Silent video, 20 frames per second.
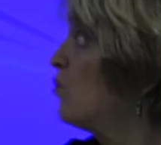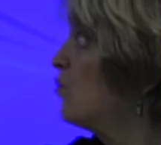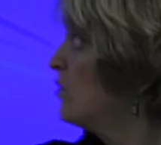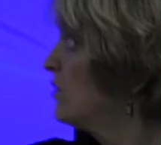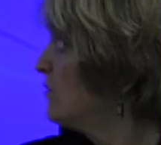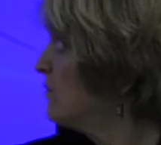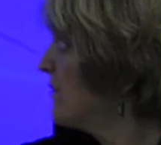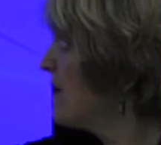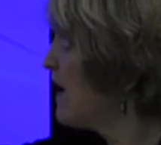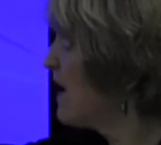
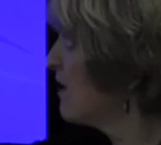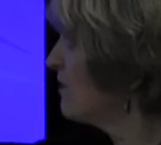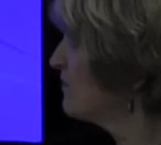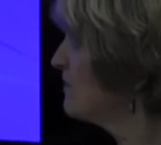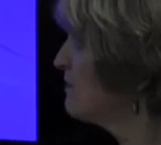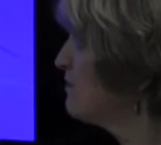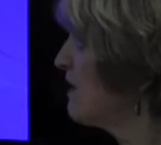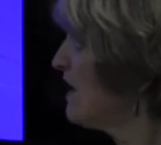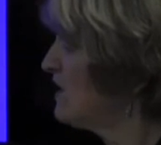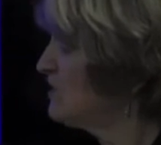What
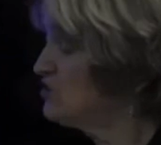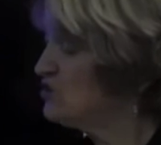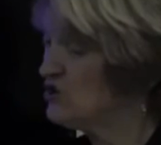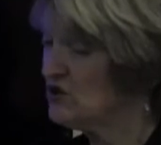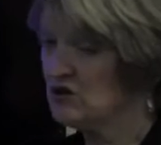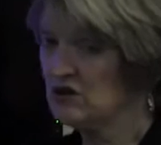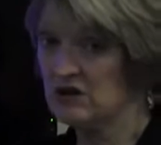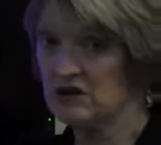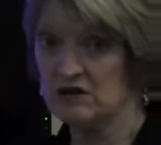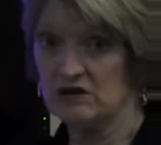about the
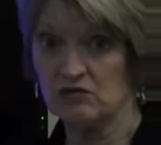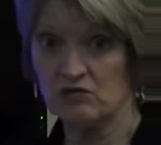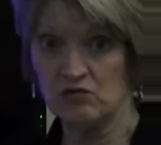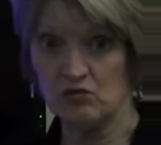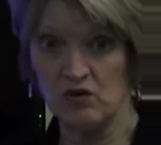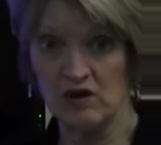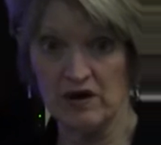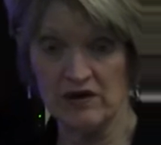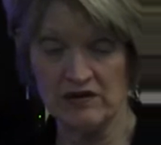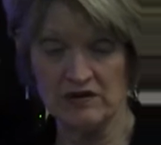patient
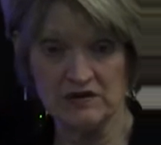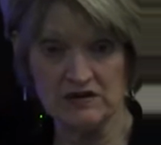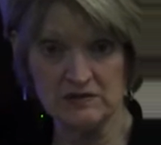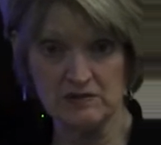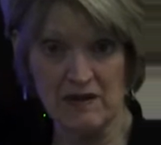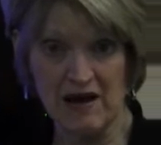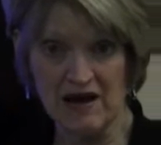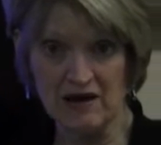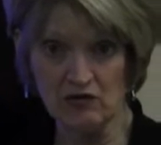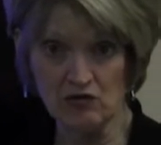with a
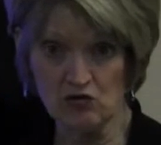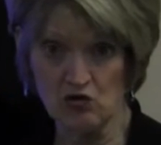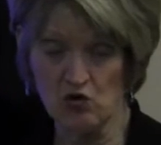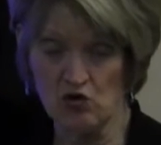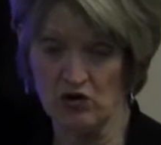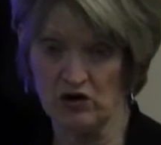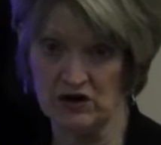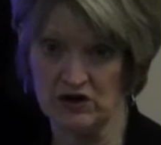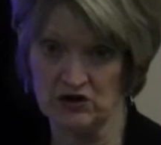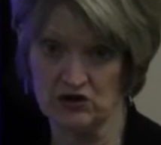spinal
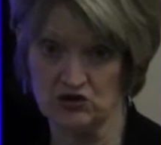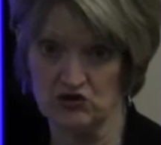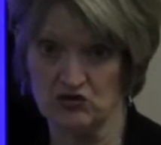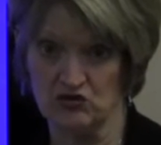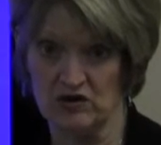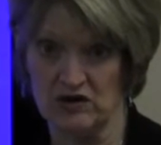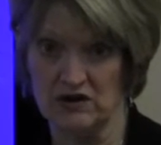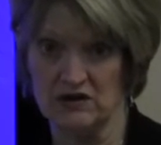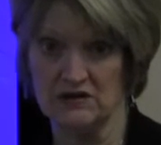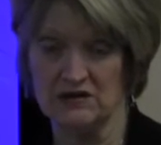cord
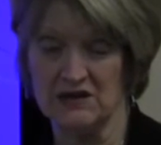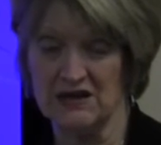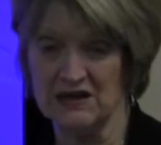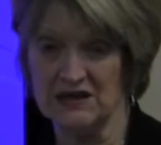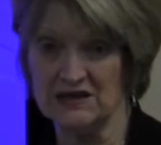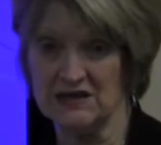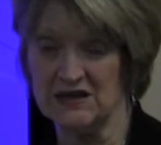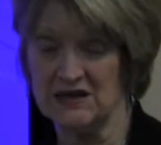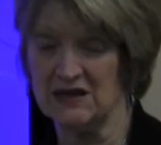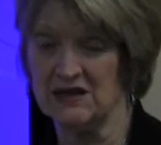injury,
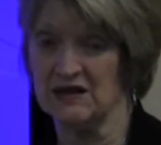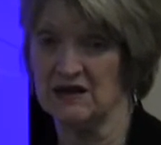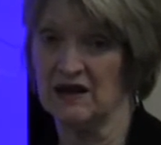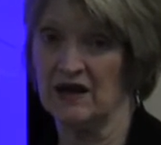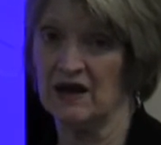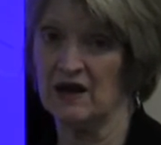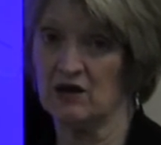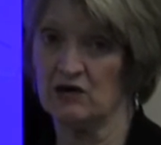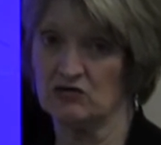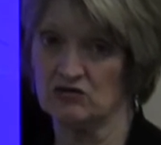
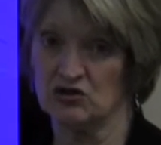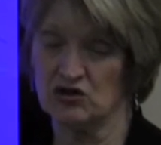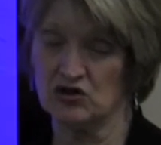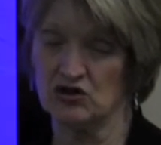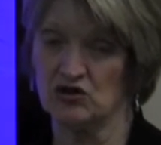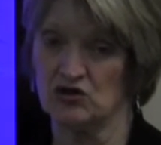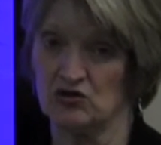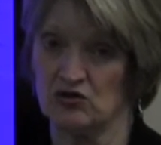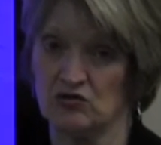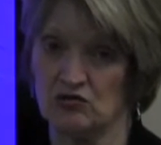T10,
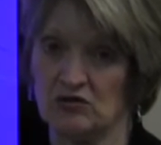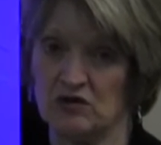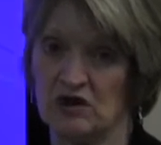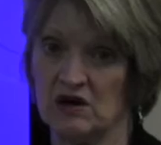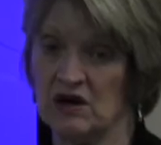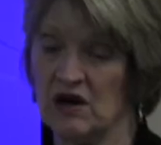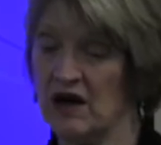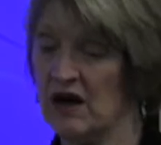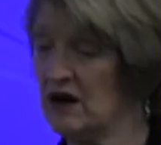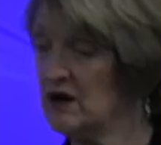L2,
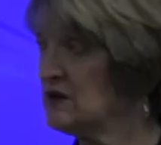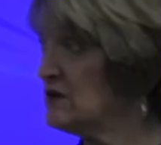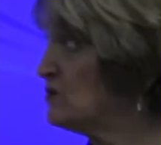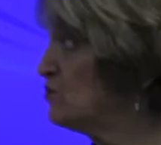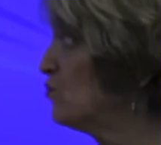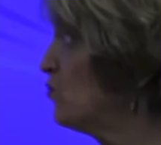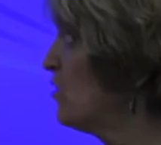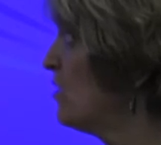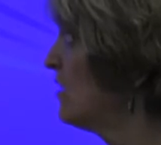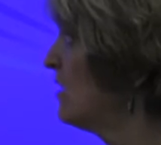
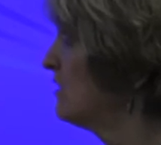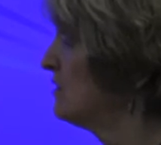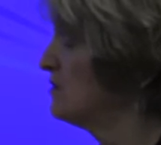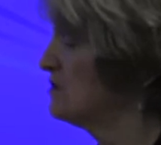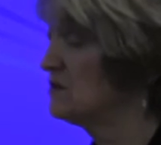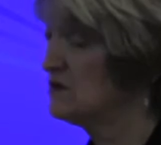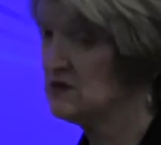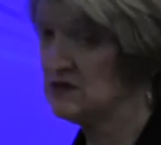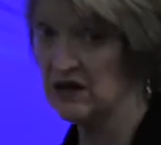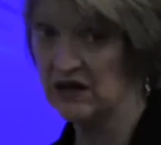S1,
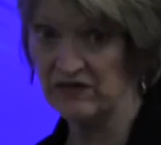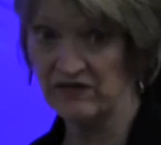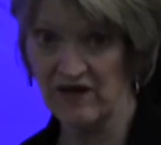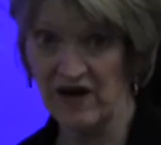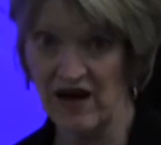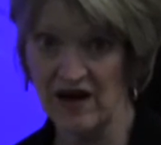C5,